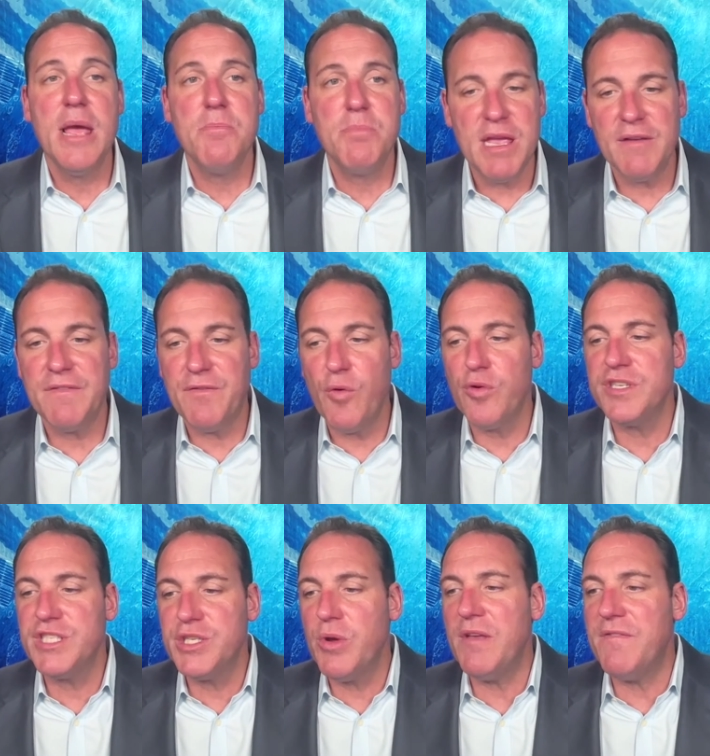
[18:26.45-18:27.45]
being
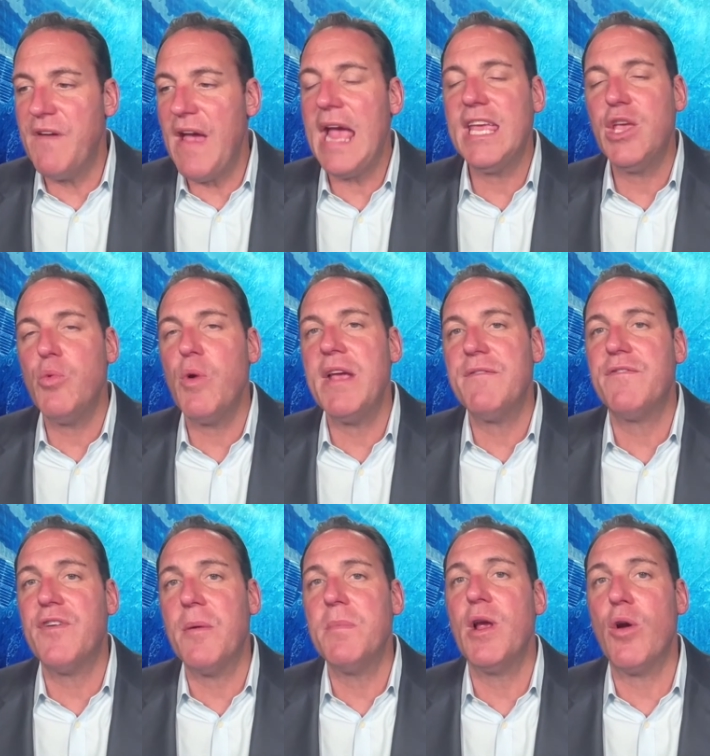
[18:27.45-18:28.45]
forced to evacuate
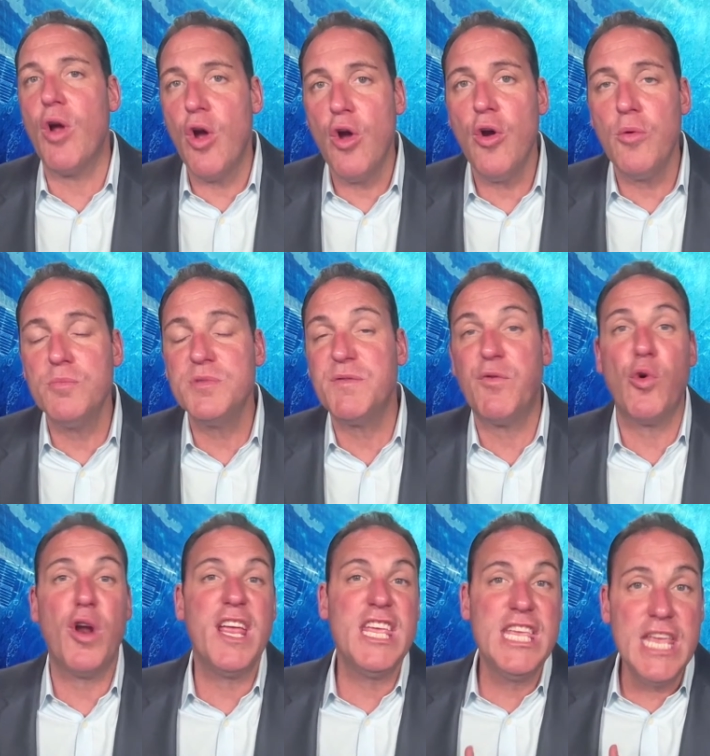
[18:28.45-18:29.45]
from their homes
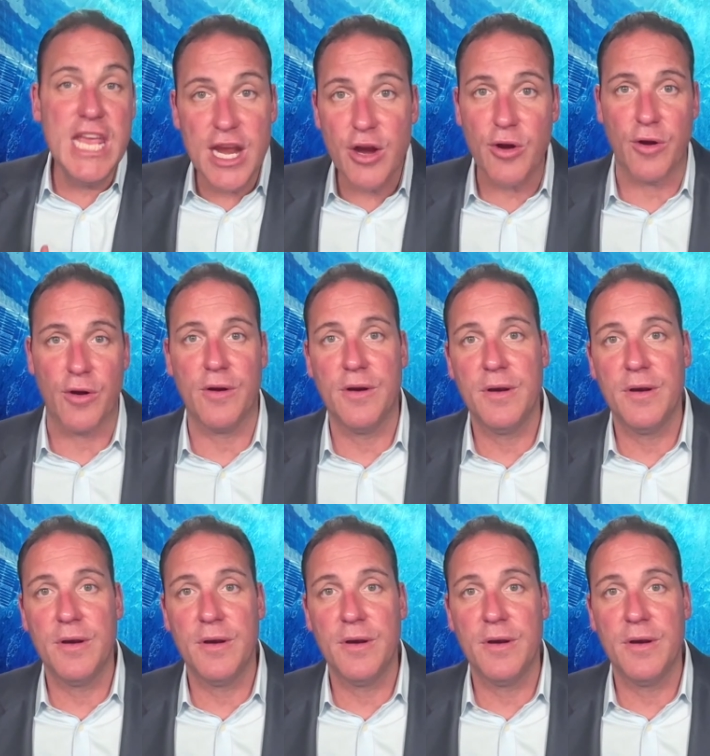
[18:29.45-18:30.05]
for a year.